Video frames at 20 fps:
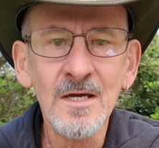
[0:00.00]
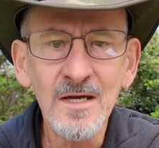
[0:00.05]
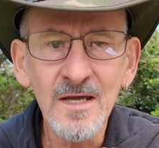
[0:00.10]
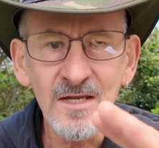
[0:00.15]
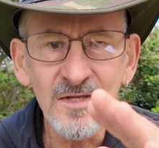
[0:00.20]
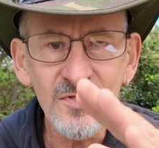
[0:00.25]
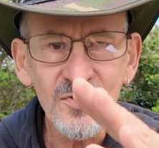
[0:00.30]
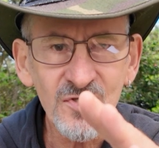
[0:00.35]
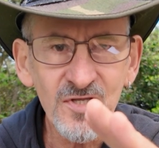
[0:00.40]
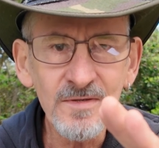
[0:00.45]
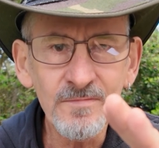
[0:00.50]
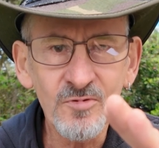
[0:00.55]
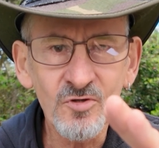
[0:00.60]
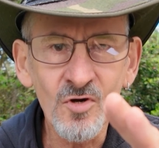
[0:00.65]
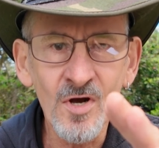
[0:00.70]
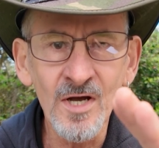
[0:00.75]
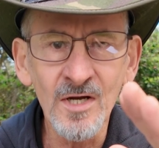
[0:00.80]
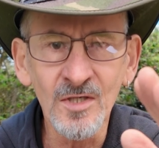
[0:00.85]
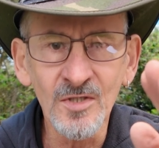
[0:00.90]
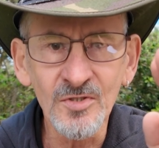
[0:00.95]
in steep
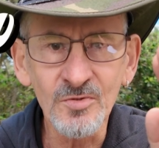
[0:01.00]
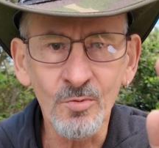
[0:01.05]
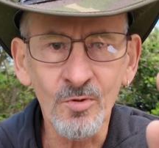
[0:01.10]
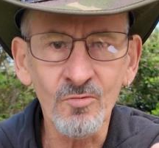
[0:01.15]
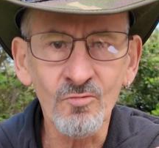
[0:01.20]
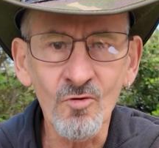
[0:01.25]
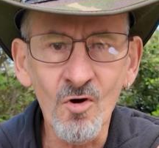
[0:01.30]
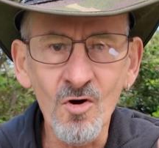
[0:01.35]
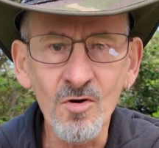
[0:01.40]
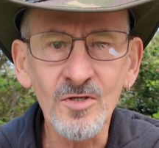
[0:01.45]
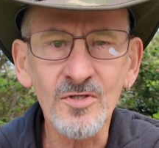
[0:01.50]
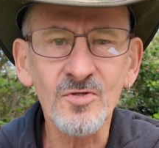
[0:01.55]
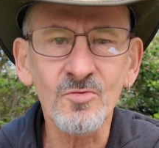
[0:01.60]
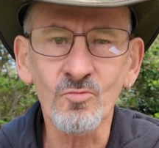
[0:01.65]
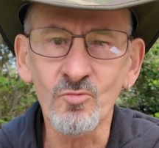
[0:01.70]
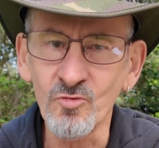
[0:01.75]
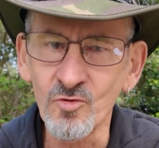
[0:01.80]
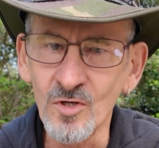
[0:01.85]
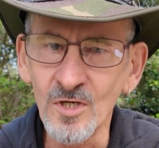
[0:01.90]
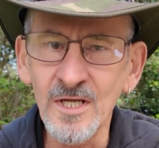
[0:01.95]
trails with rocks,
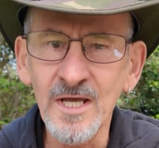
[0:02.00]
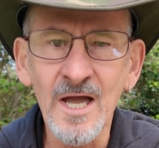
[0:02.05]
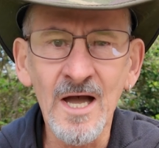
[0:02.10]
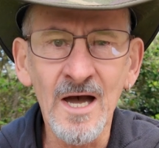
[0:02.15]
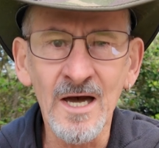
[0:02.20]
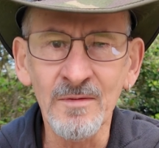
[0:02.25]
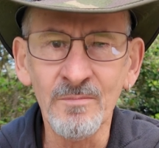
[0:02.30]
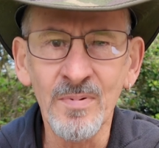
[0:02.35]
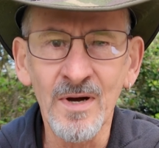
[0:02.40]
really hard